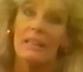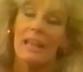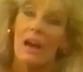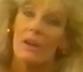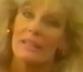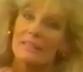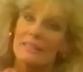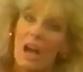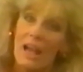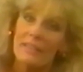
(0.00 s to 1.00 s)
Now, it's
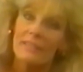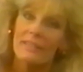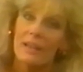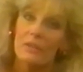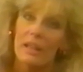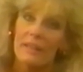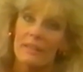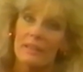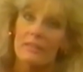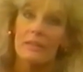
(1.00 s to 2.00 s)
not to sound like
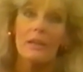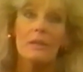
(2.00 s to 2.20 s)
this,